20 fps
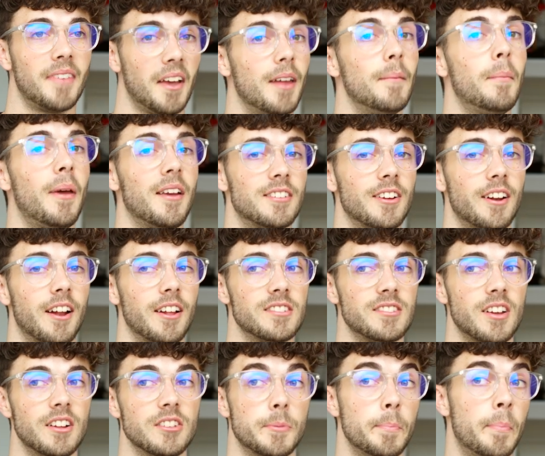it makes a lot of
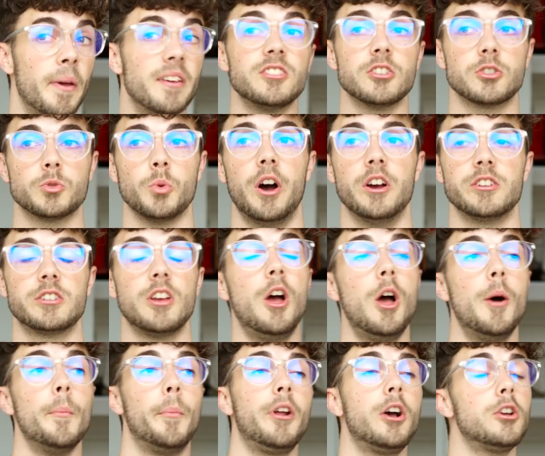sense, business-wise.
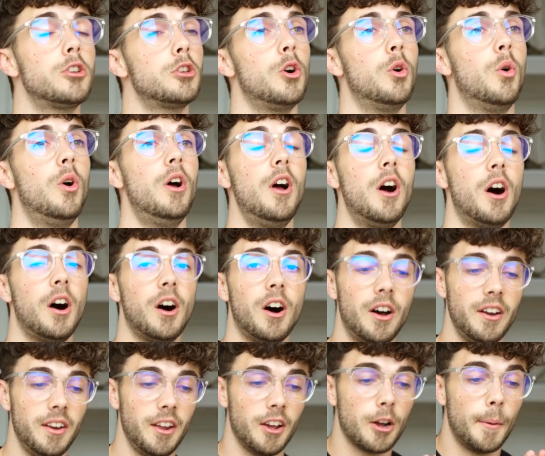But also,
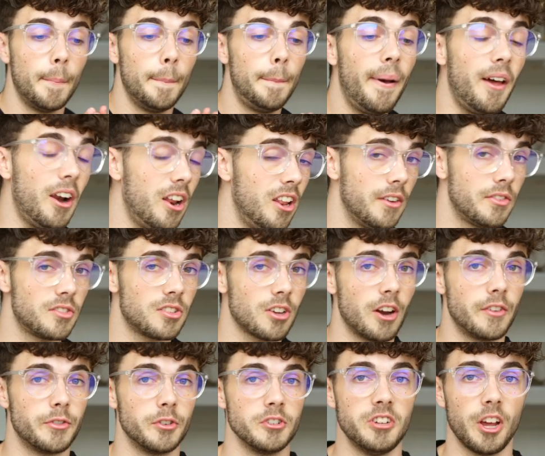on the competitive
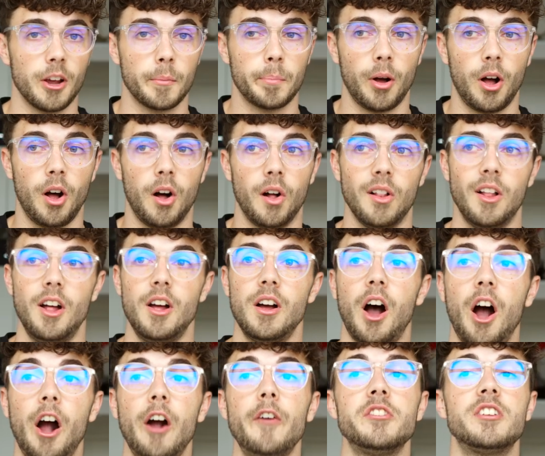side for Jake Paul,
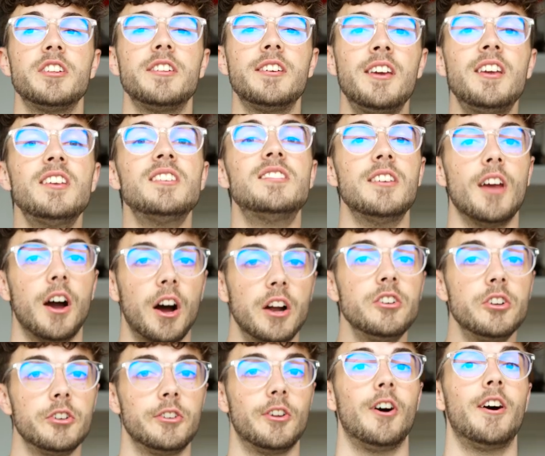obviously he's the
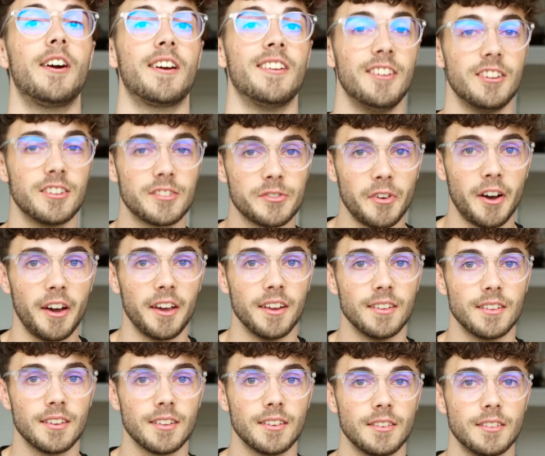underdog in this
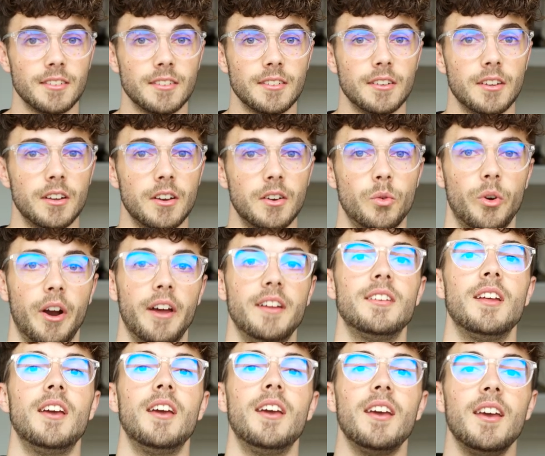fight,
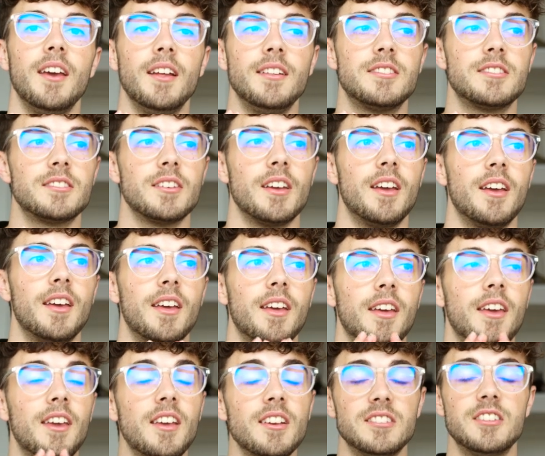right? He is
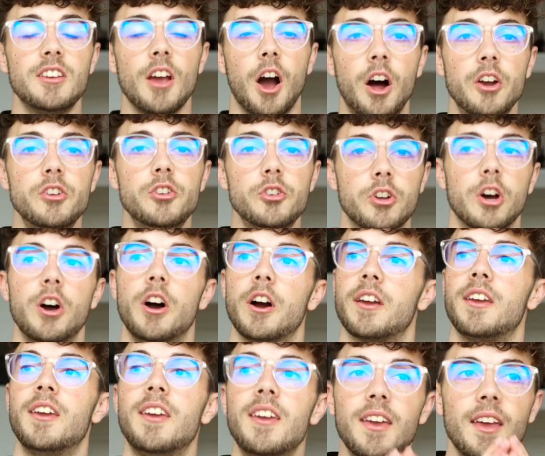the underdog.
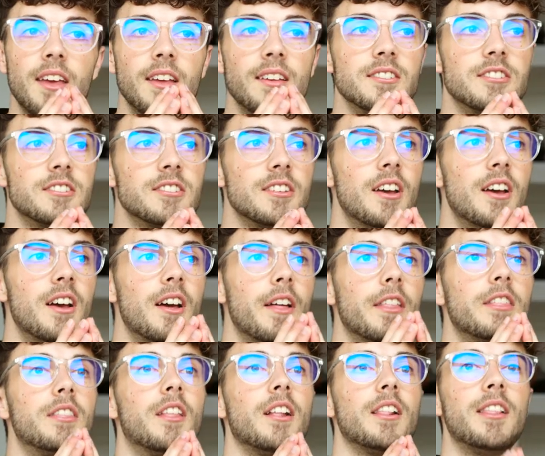He is
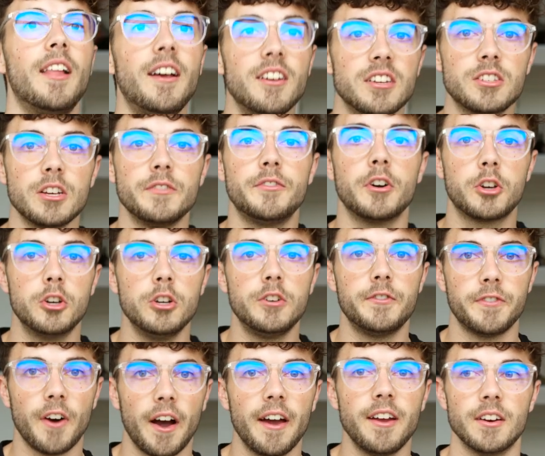the less of a good
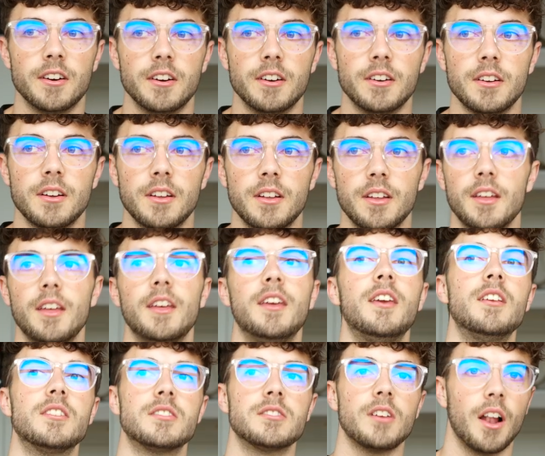fighter.
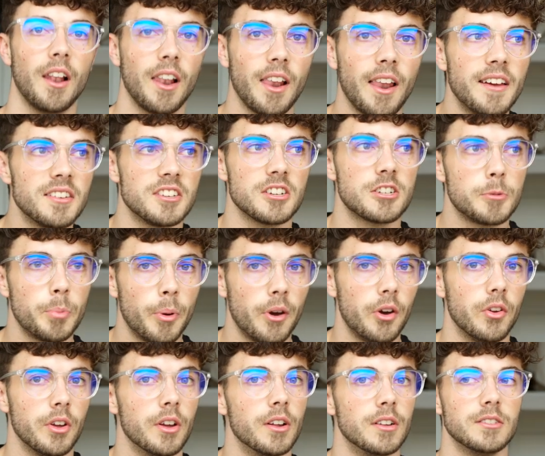He's less
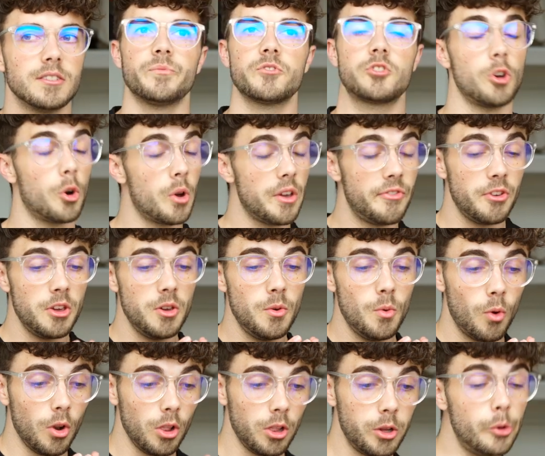experienced. So if he
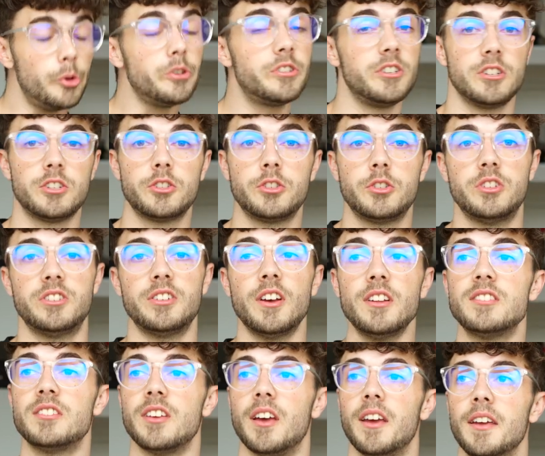loses to
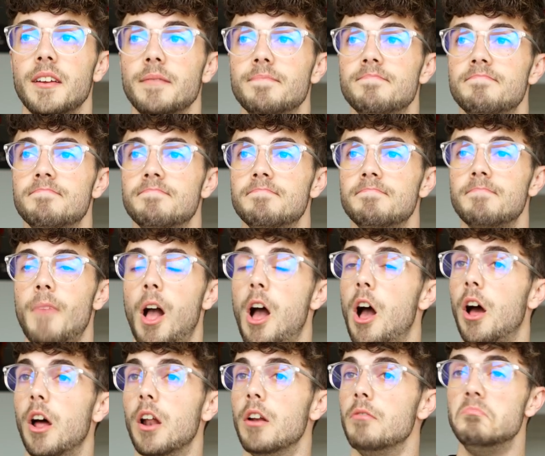Sensei,
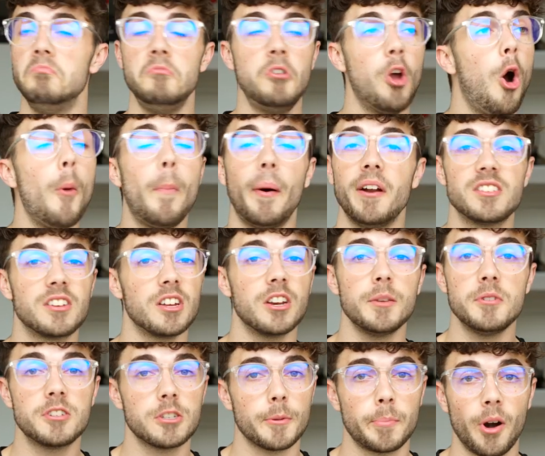nobody's going to
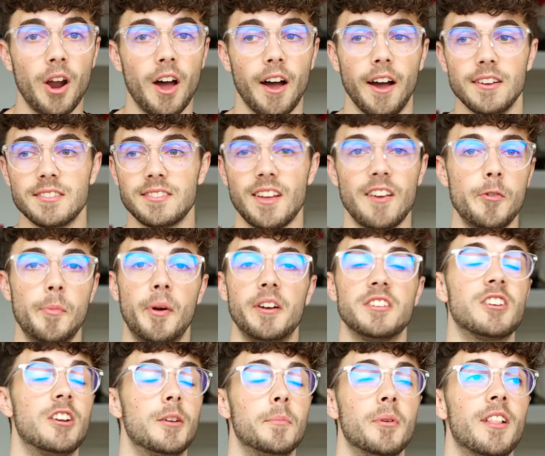be surprised. Everybody's
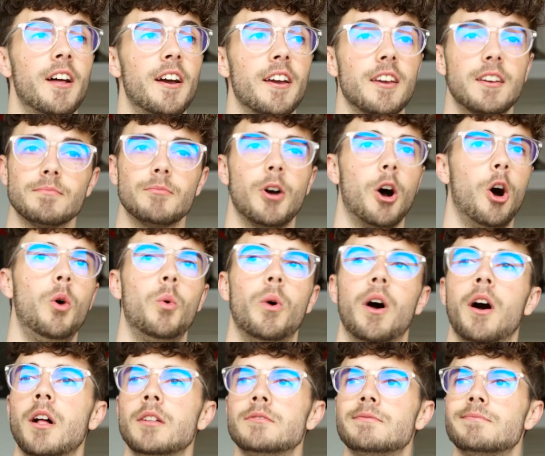going to be like, oh,
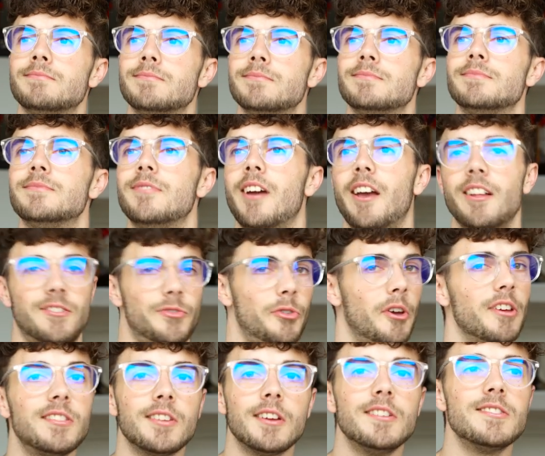well, it's
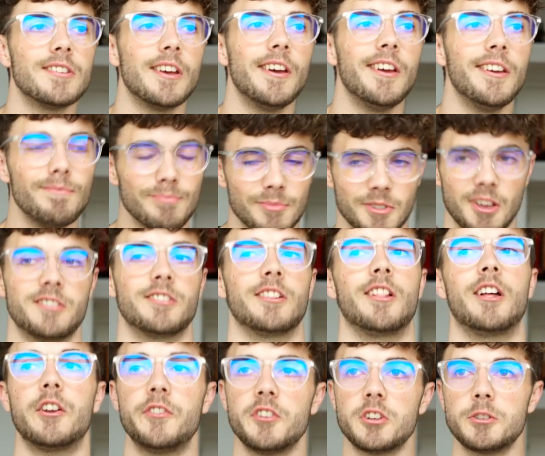FaZe Sensei. He has a
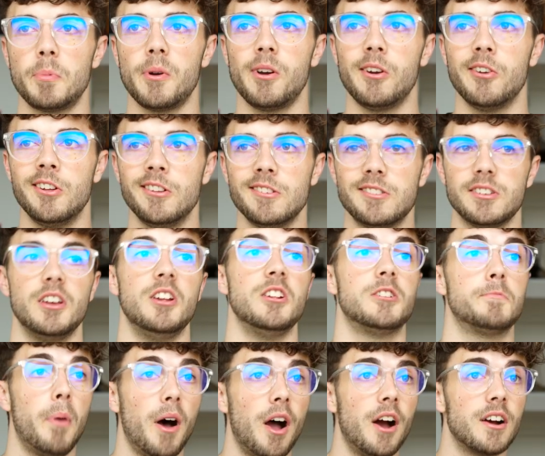lot of experience. It's
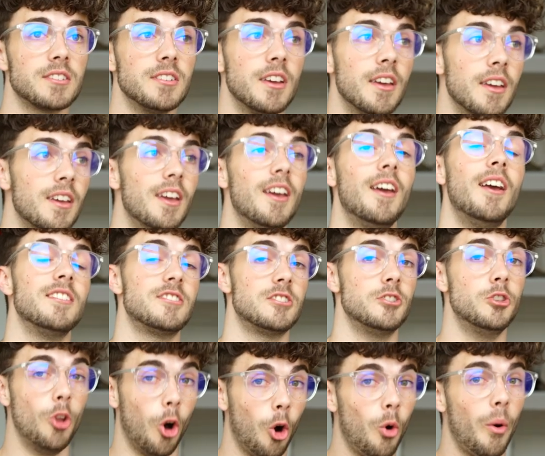boxing. It's
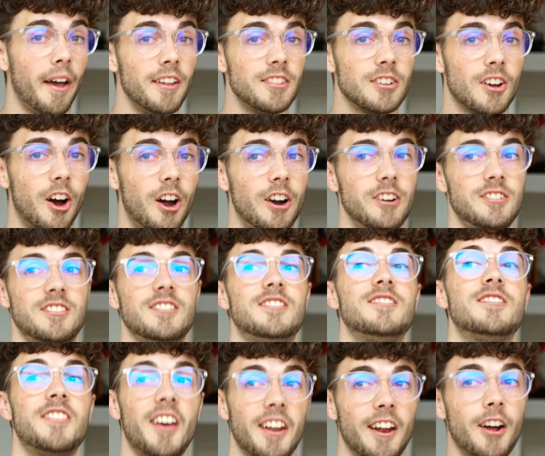no head guards. It's
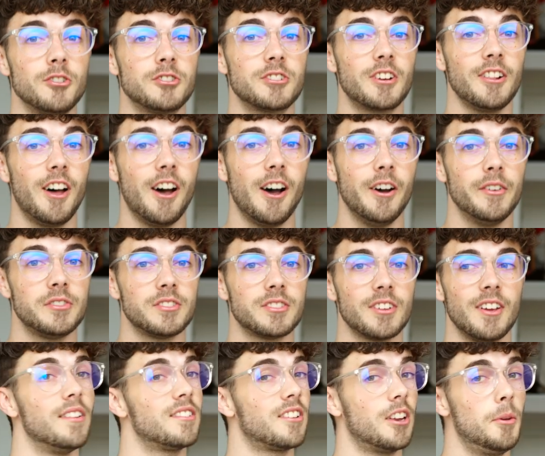10-ounce gloves.
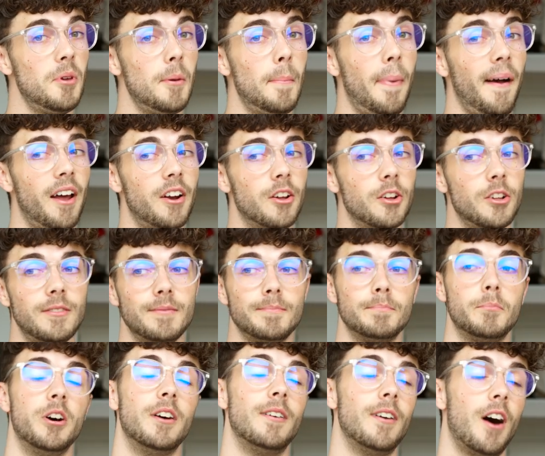It's going to be a battle,
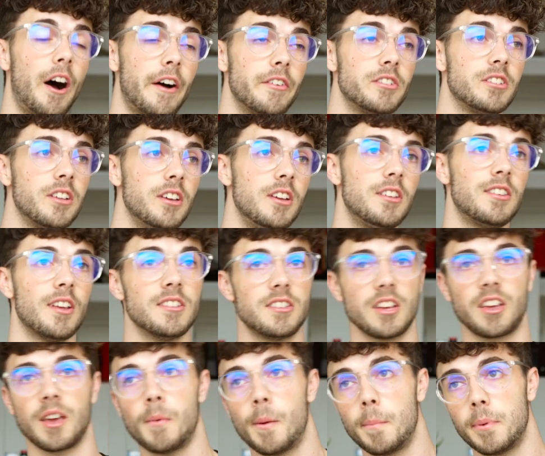but obviously Sensei
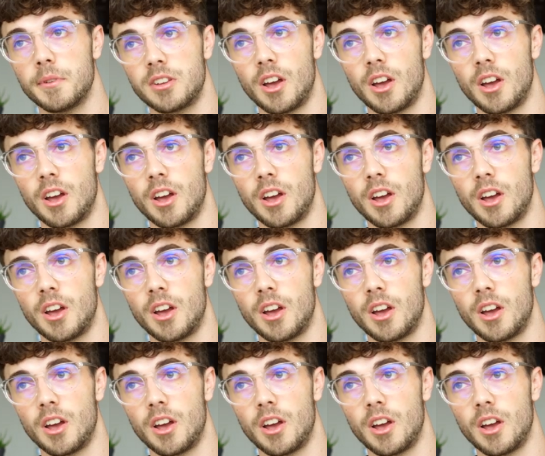came up on